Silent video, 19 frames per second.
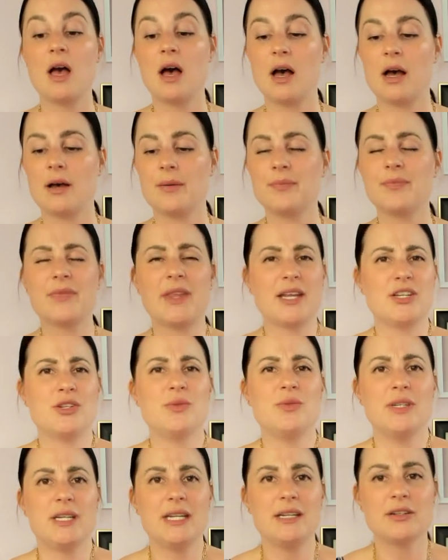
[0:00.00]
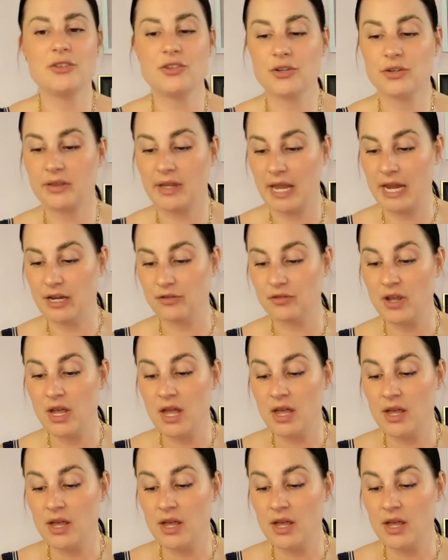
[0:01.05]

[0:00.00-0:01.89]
that you need in your life.